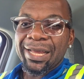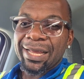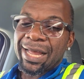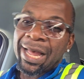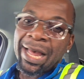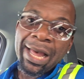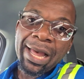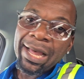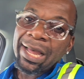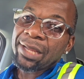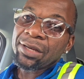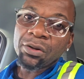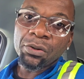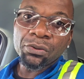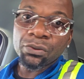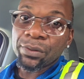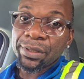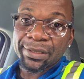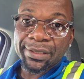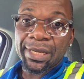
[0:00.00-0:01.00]
I don't
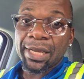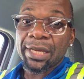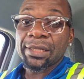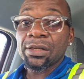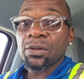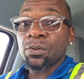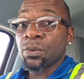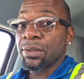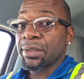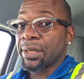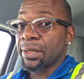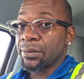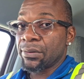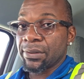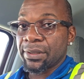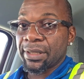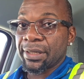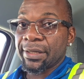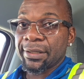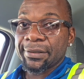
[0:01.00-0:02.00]
know exactly what they're
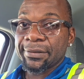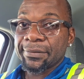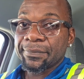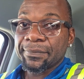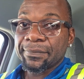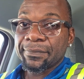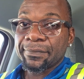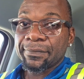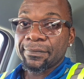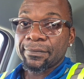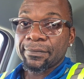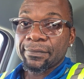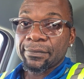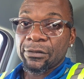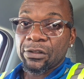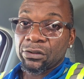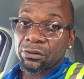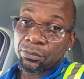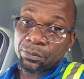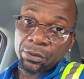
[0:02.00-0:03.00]
looking at.
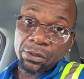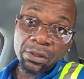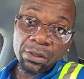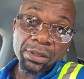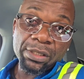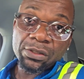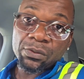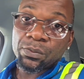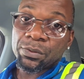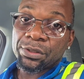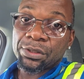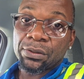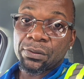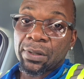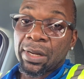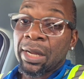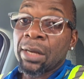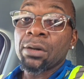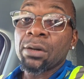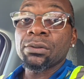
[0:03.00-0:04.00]
To be honest with you,
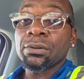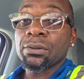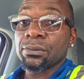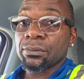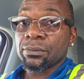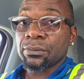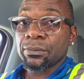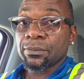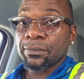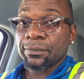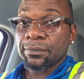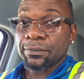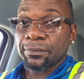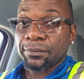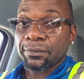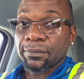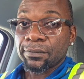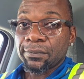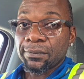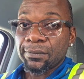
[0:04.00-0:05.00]
I don't know.
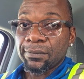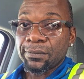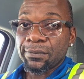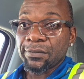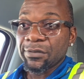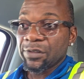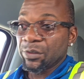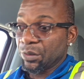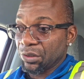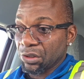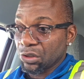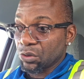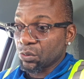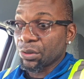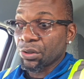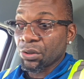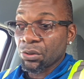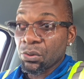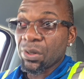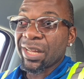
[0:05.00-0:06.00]
Because
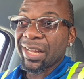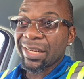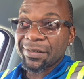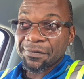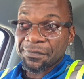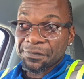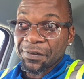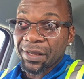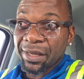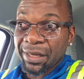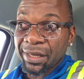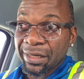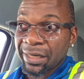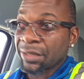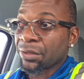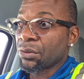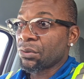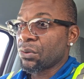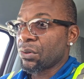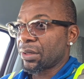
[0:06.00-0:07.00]
when you look at the Fed
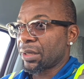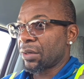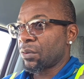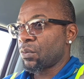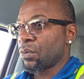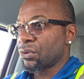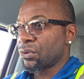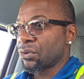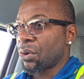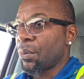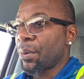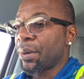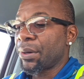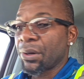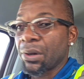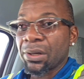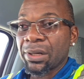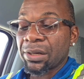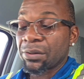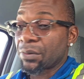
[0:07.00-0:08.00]
and you look at what's going
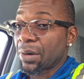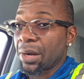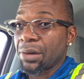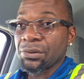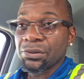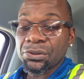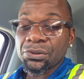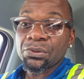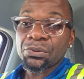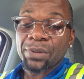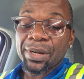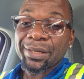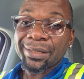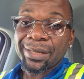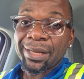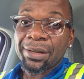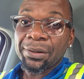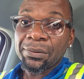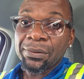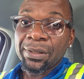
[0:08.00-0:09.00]
on around you right
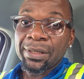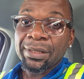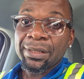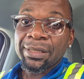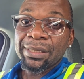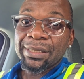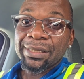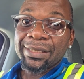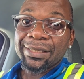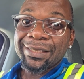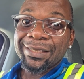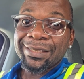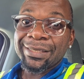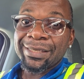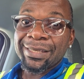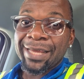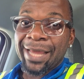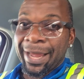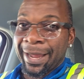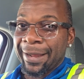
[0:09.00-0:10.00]
now,
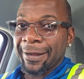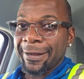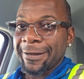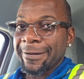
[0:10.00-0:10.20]
yeah,